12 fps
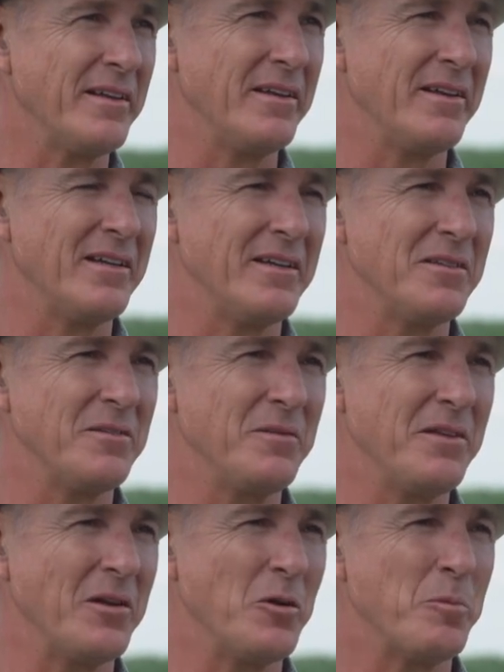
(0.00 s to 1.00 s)
and uh,
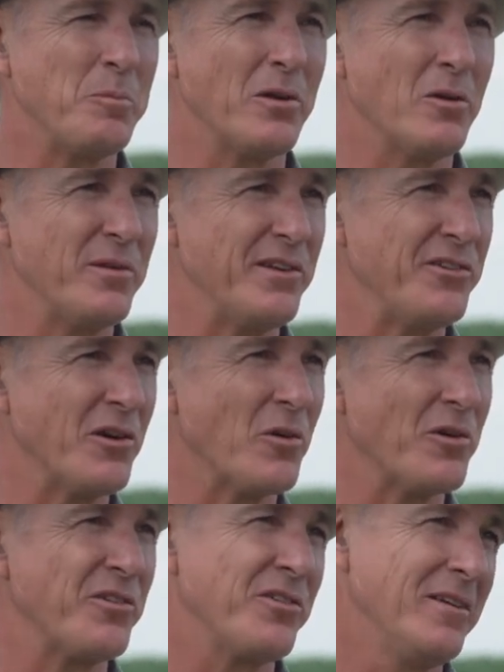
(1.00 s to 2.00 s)
you know put on these
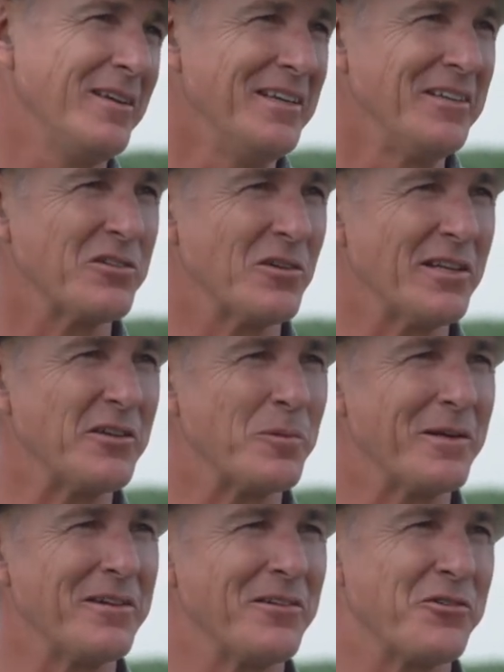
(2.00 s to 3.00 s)
yards. So at least
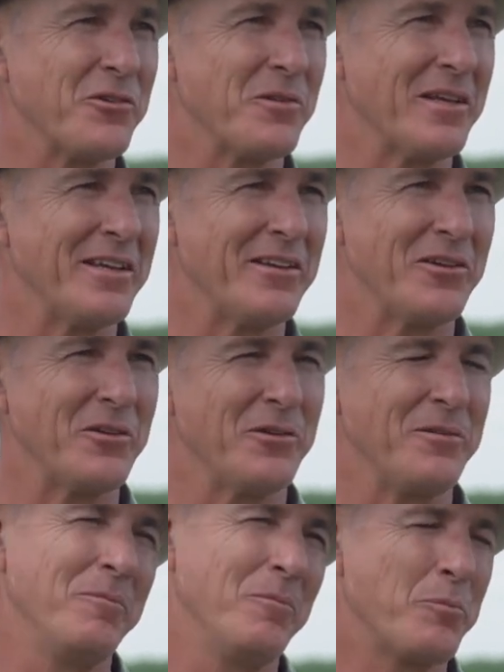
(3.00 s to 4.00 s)
we can ensure they get a
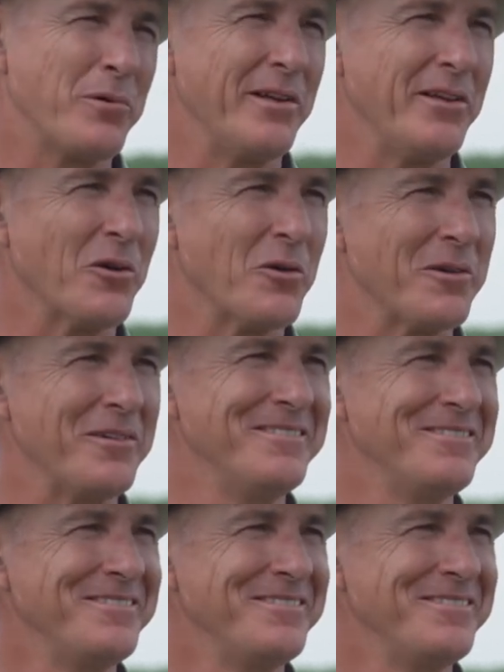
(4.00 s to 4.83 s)
good, pretty yard.